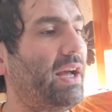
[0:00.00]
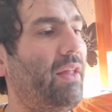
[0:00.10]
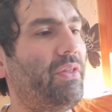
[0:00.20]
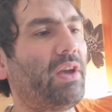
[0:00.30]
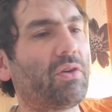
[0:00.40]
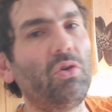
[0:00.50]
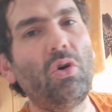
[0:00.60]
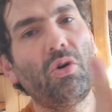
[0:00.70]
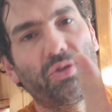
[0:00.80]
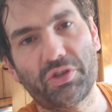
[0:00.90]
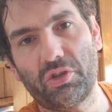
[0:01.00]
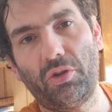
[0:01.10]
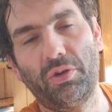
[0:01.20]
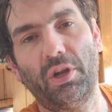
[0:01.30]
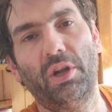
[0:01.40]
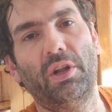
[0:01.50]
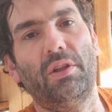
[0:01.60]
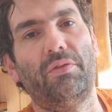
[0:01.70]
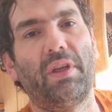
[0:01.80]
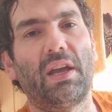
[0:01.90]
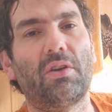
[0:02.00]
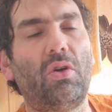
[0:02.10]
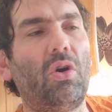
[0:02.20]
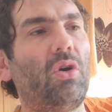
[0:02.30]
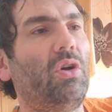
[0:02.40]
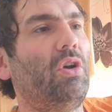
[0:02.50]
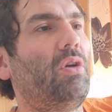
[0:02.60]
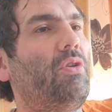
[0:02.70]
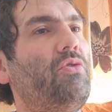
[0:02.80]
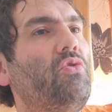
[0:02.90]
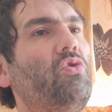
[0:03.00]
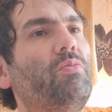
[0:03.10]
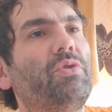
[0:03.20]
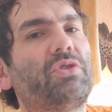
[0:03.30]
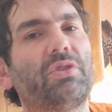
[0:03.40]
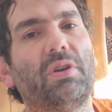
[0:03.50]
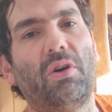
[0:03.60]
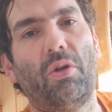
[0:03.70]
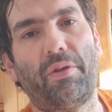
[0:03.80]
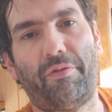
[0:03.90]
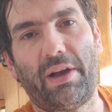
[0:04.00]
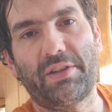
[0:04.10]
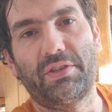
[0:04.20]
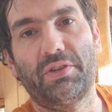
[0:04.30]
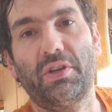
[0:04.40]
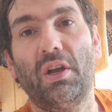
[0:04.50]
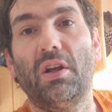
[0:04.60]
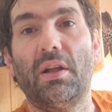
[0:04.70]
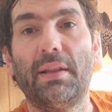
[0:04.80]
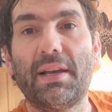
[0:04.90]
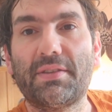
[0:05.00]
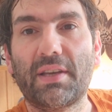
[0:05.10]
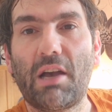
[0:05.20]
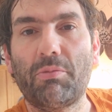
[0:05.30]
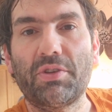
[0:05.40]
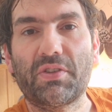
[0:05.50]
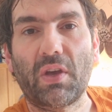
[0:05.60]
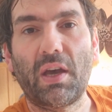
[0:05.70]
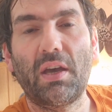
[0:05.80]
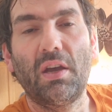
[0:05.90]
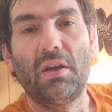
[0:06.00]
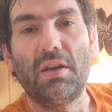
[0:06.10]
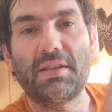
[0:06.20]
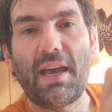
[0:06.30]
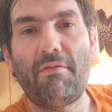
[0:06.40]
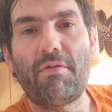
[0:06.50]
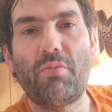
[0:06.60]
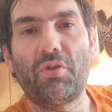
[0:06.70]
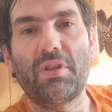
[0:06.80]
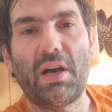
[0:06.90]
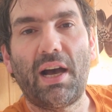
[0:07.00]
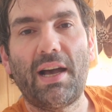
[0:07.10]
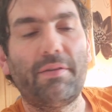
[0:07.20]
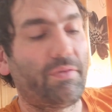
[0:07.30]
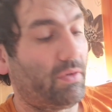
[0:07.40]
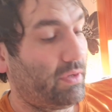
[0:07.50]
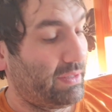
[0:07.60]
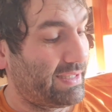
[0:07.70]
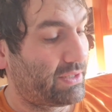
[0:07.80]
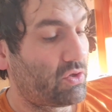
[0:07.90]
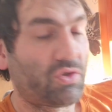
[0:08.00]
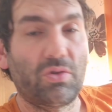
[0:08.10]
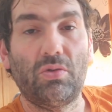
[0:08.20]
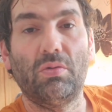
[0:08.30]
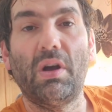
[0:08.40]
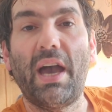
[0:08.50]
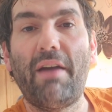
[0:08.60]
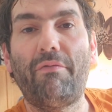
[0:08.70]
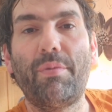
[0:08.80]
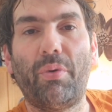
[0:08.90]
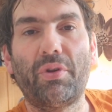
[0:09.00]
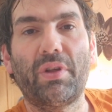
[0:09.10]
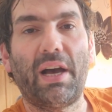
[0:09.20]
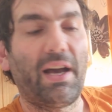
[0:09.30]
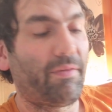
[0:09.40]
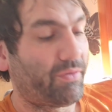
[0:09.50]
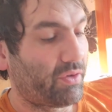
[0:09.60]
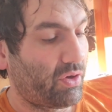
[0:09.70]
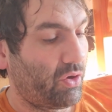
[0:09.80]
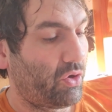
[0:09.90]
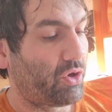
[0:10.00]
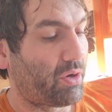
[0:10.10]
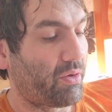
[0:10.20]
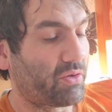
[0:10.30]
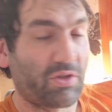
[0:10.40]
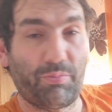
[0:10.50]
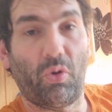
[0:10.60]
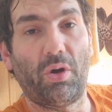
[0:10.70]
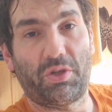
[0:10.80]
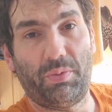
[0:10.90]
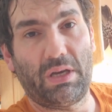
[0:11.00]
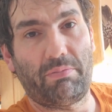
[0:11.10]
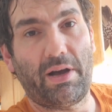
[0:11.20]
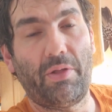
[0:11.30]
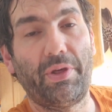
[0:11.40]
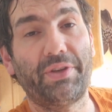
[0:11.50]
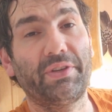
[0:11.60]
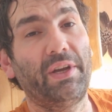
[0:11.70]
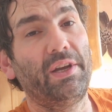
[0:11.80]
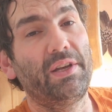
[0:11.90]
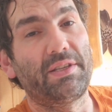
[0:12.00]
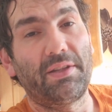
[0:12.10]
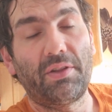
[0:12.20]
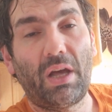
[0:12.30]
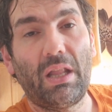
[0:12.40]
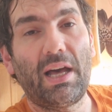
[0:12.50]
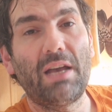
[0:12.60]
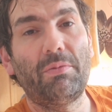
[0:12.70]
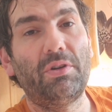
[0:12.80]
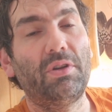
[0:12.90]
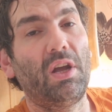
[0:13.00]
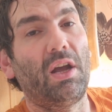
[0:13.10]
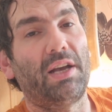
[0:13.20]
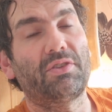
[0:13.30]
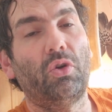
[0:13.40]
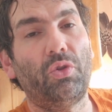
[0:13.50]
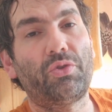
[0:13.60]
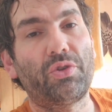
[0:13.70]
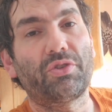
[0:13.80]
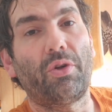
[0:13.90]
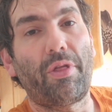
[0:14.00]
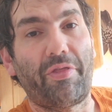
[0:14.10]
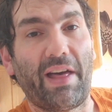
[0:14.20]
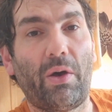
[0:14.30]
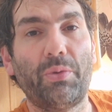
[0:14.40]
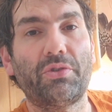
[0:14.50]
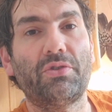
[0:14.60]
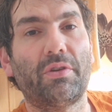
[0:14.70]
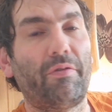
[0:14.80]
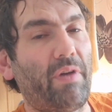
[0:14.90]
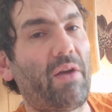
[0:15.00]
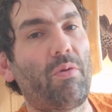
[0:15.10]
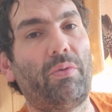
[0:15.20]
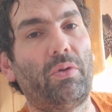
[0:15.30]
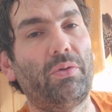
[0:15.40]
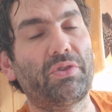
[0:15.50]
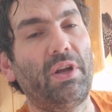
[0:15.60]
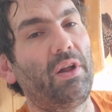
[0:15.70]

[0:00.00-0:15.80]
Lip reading: And they ignore the sun. They ignore numerous other factors. The last thing I'm going to say is everybody that I've listened to, everybody that I've heard speak about this, say that the climate has hundreds or thousands of variables